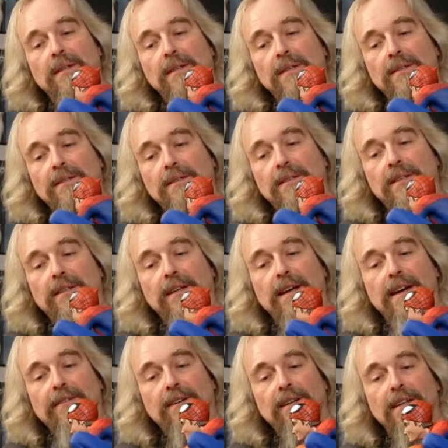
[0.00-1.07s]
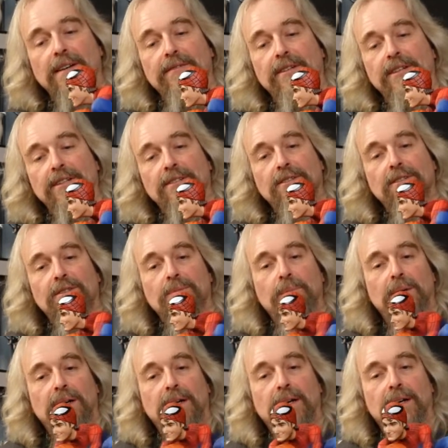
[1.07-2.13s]
So there you have 11 inches
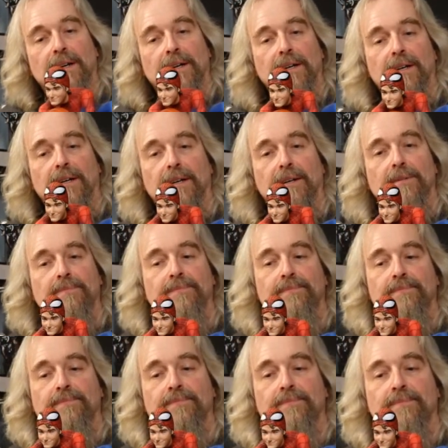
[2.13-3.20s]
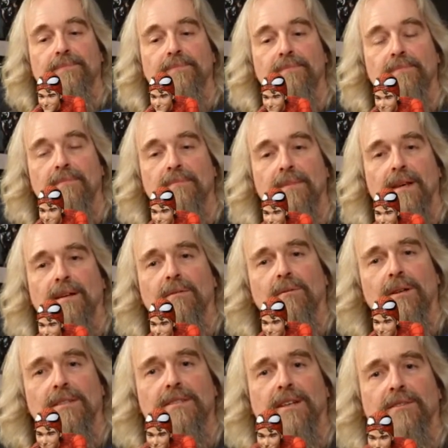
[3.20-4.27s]
by, what
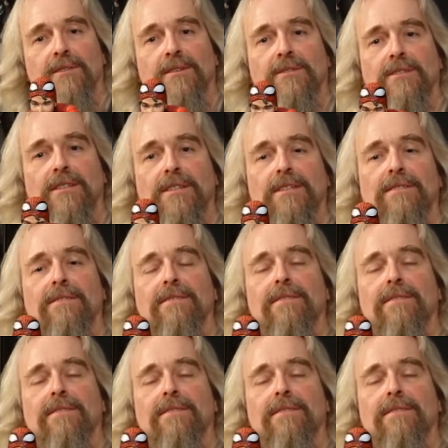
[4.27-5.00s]
did I say, 13?